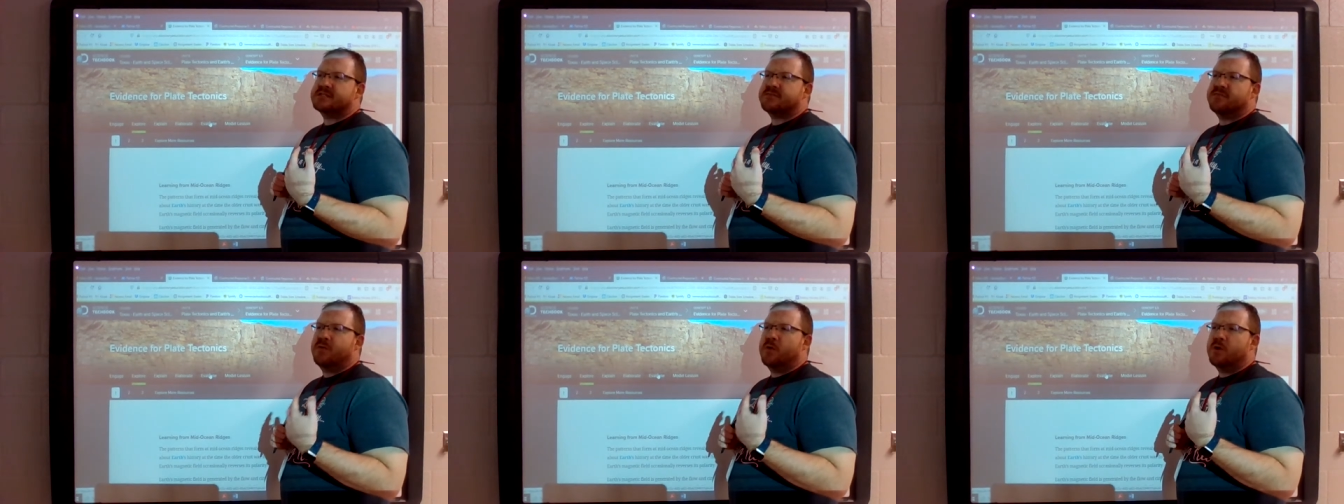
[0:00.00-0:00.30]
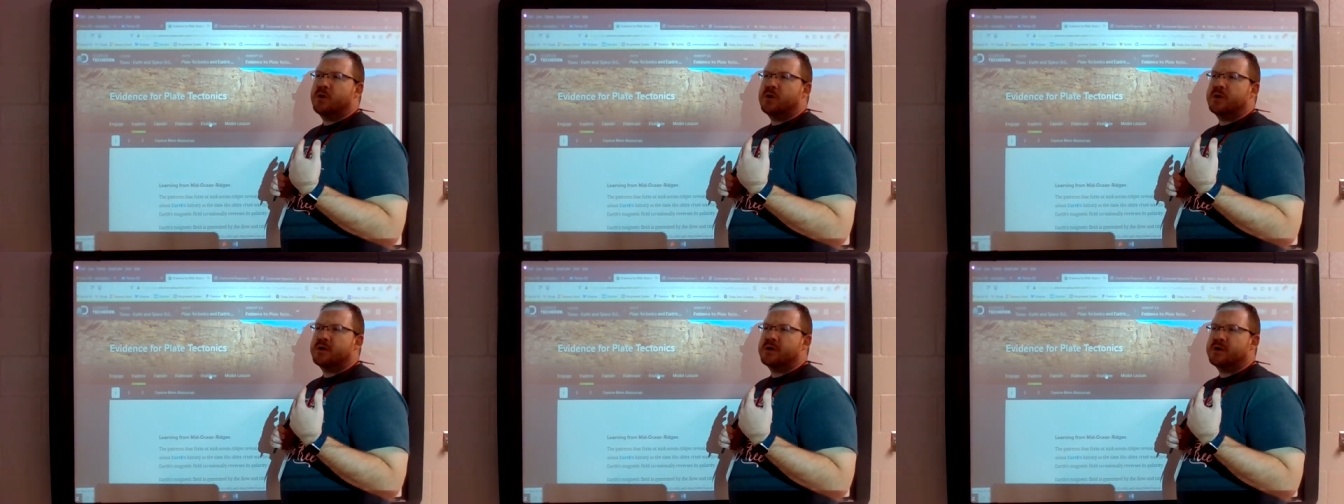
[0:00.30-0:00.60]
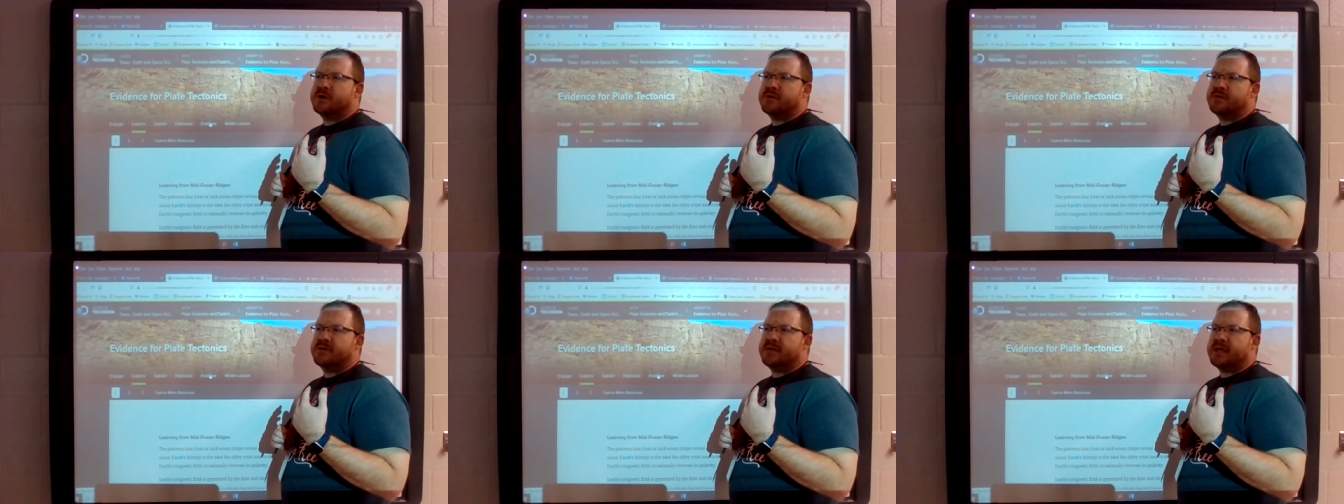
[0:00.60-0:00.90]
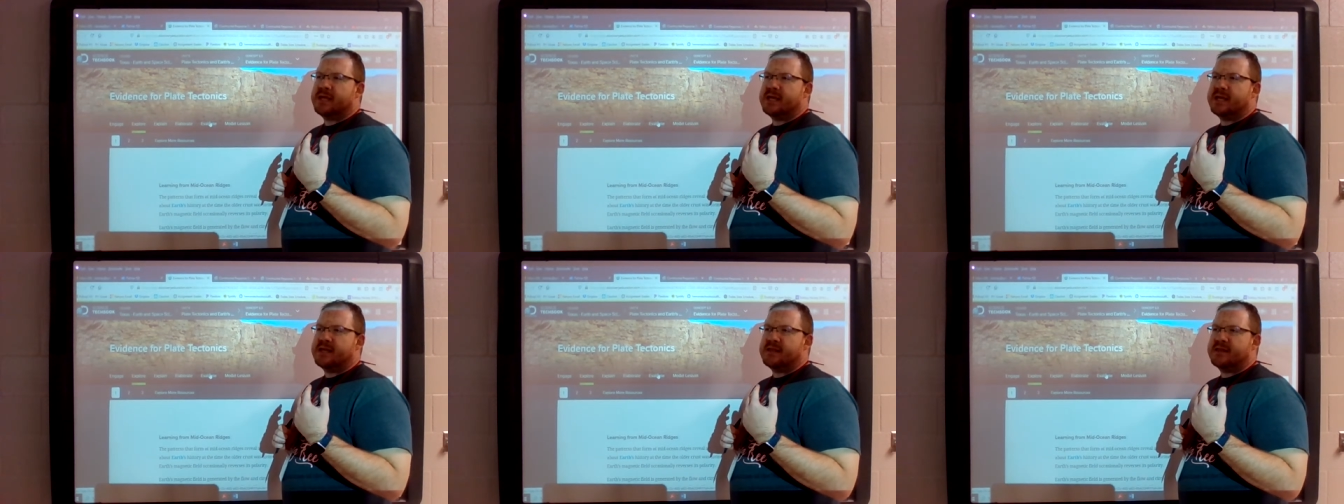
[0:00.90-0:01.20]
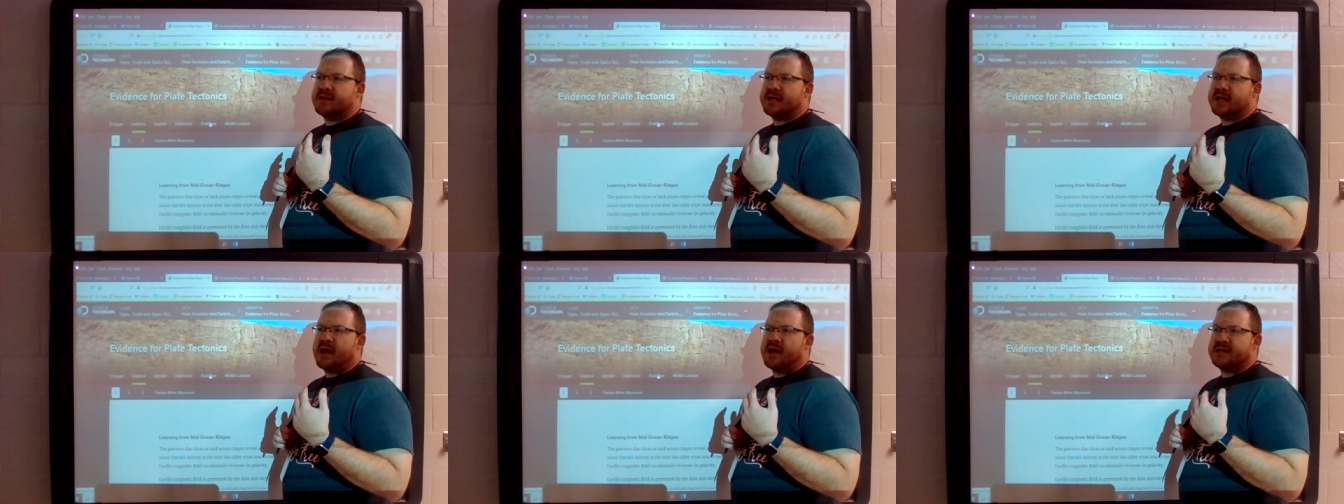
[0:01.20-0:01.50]
for the
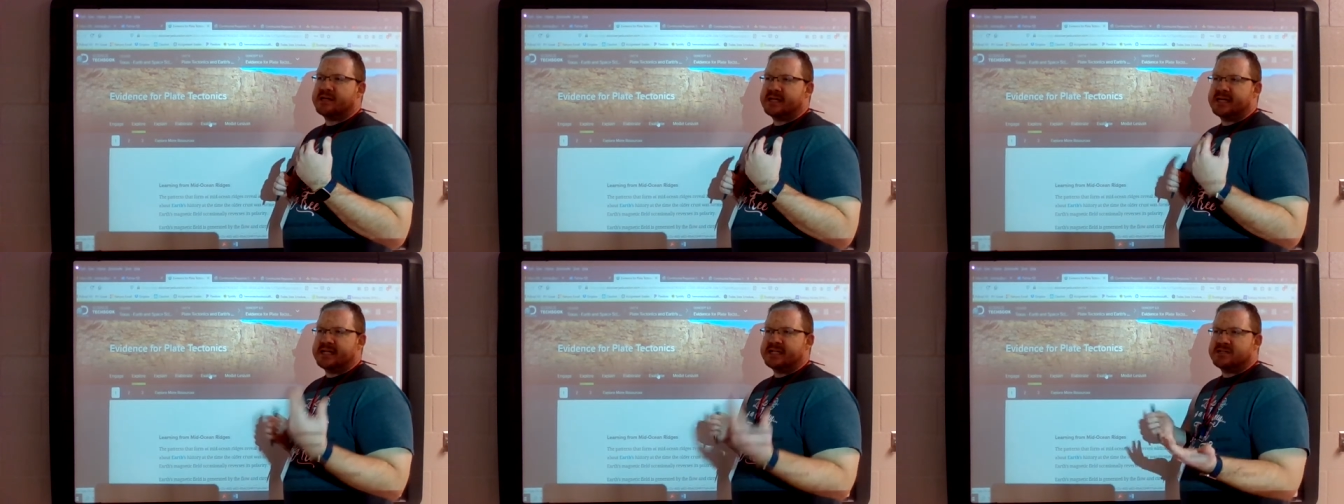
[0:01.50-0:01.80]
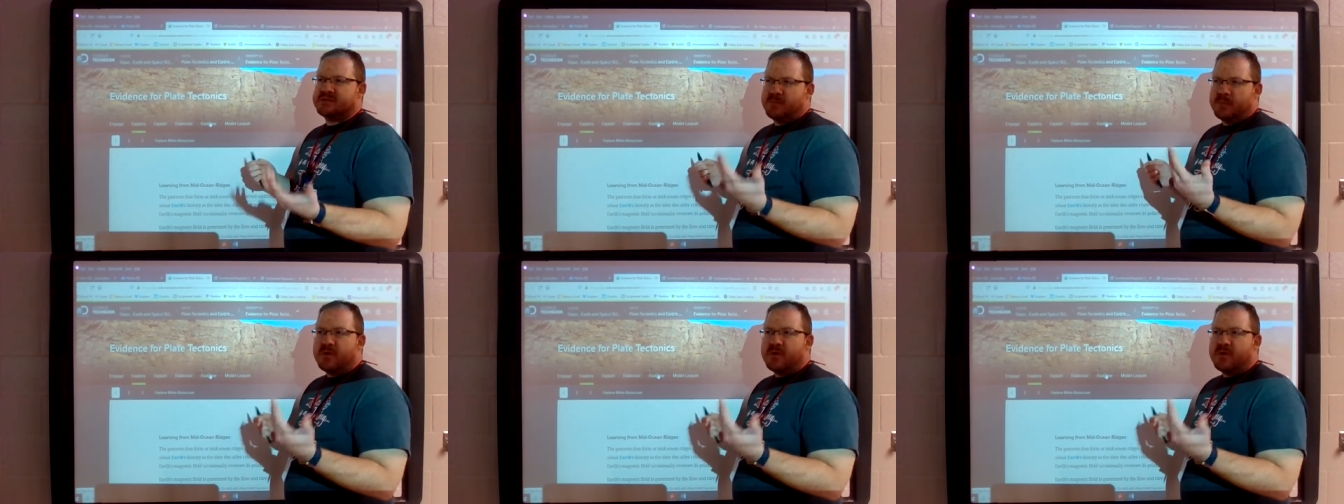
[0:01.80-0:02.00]
the continents